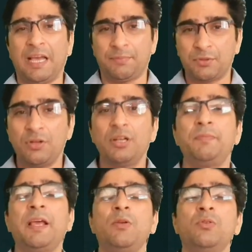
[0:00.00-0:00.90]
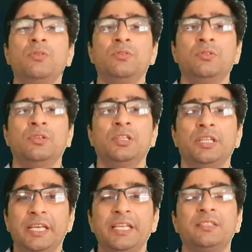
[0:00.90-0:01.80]
Absolute value
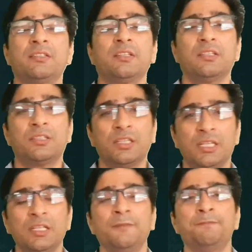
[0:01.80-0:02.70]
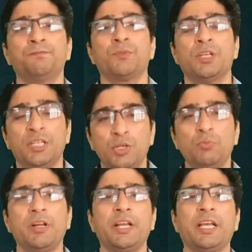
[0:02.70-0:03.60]
is the
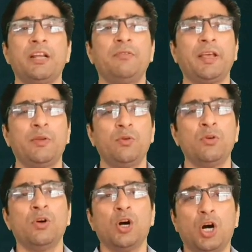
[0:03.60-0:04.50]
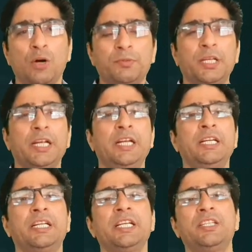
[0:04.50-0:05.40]
numerical value of the
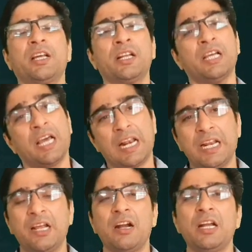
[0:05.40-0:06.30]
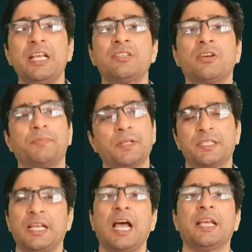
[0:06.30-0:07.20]
integer regardless of
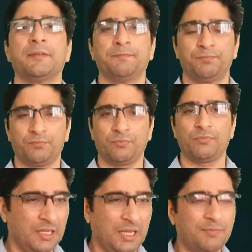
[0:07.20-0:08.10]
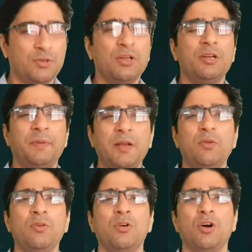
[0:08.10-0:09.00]
its sign. Absolute
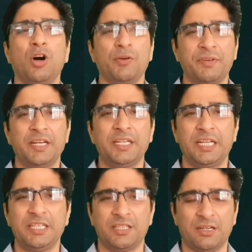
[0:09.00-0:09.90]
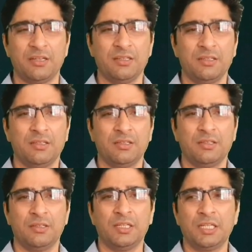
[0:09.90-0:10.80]
value of an integer
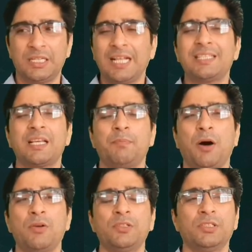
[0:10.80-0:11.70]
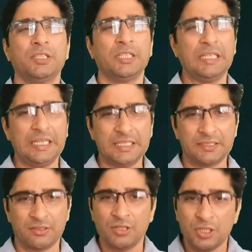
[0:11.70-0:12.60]
tells about
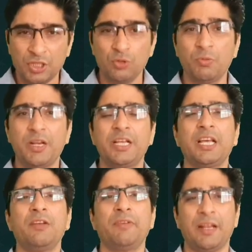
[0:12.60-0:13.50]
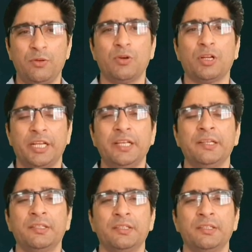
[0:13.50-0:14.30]
its numerical value only.